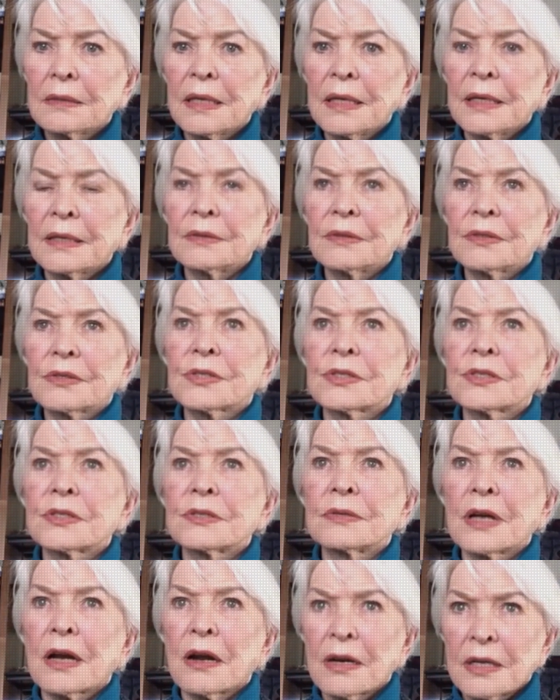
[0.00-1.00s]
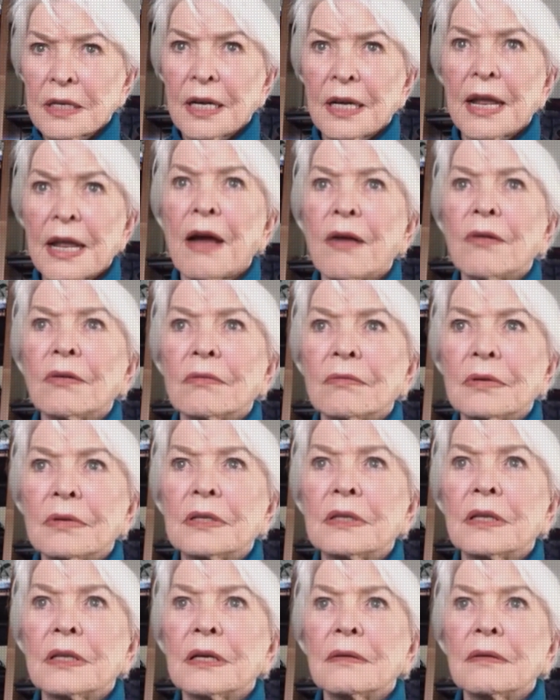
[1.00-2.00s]
It started out
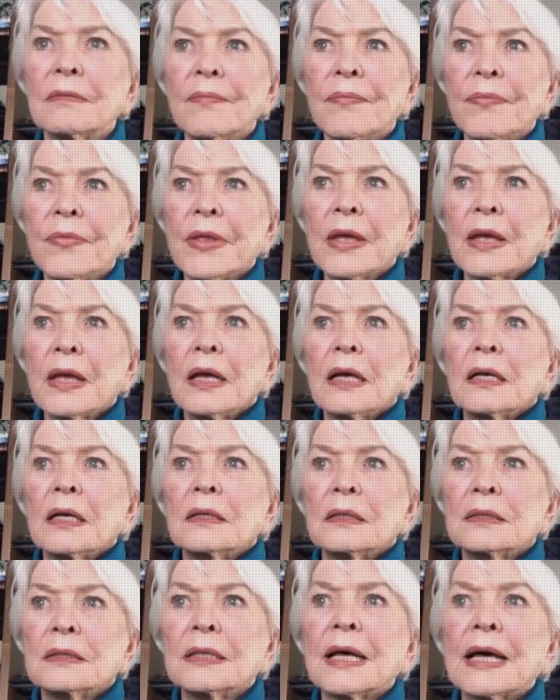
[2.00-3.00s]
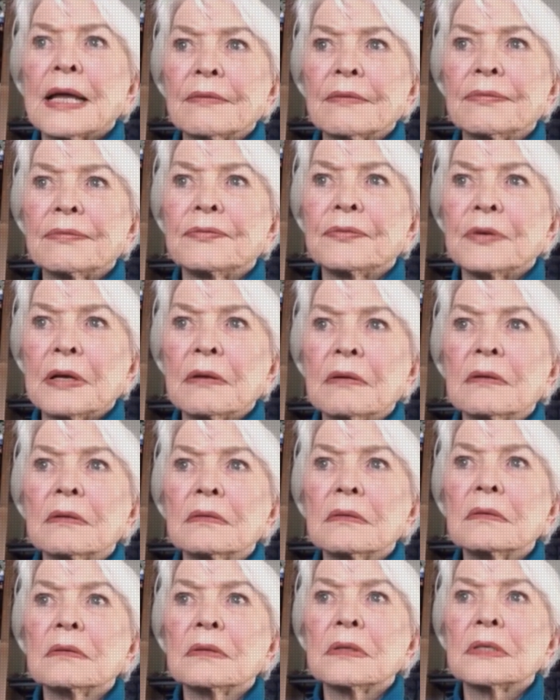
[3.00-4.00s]
with a lot of
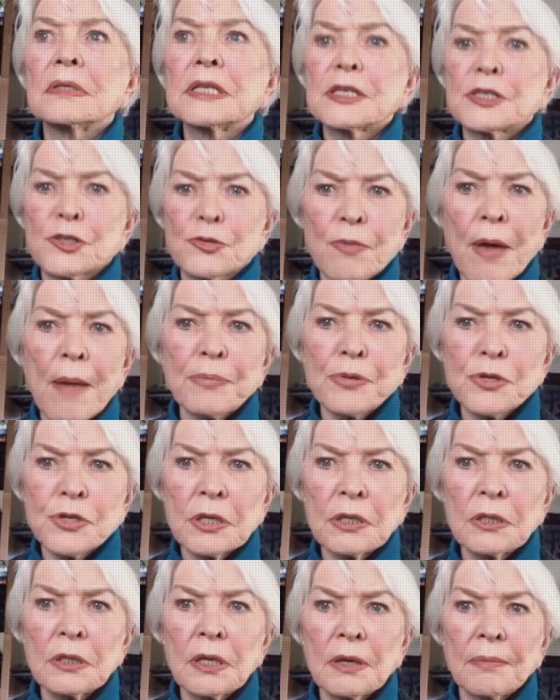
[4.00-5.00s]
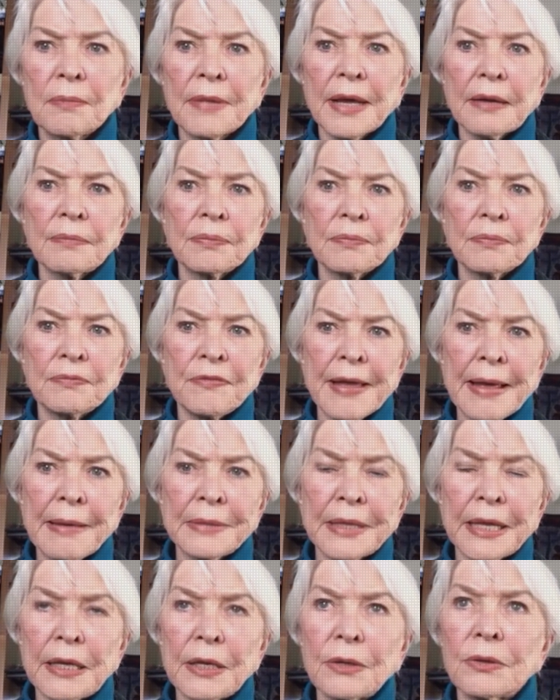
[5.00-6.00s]
disruption in my
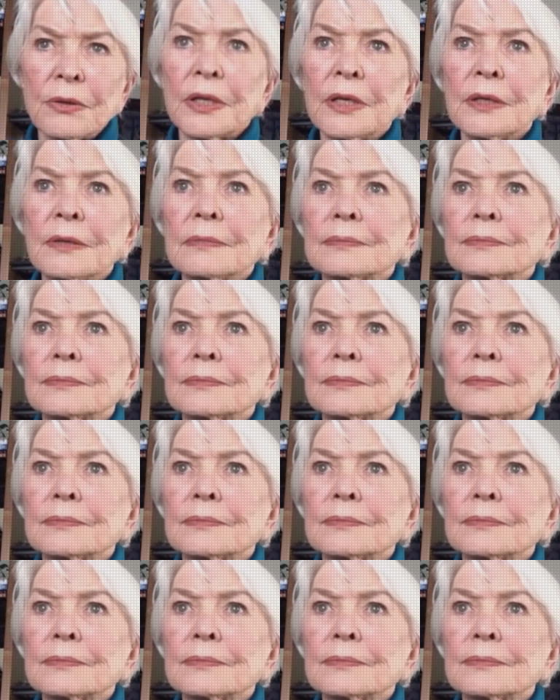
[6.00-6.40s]
family unit,